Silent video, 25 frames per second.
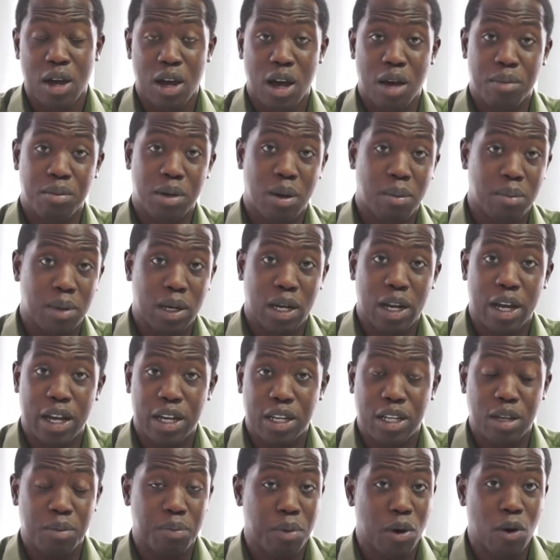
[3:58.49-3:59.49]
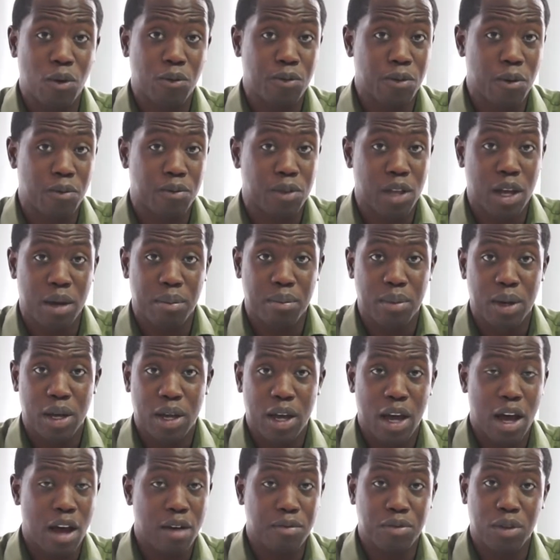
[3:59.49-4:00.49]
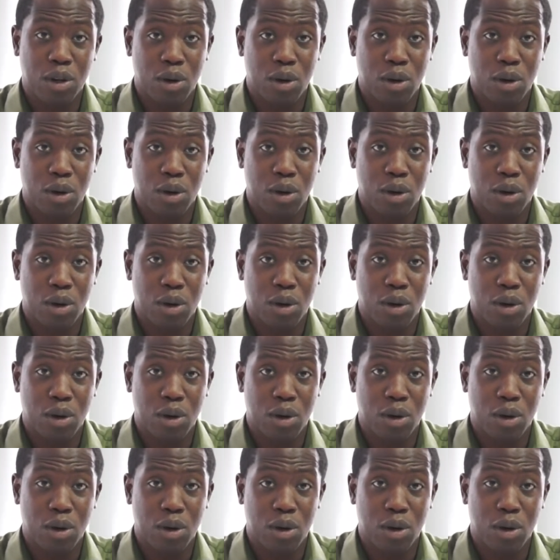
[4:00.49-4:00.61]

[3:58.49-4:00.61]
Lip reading: young lady, both of them have the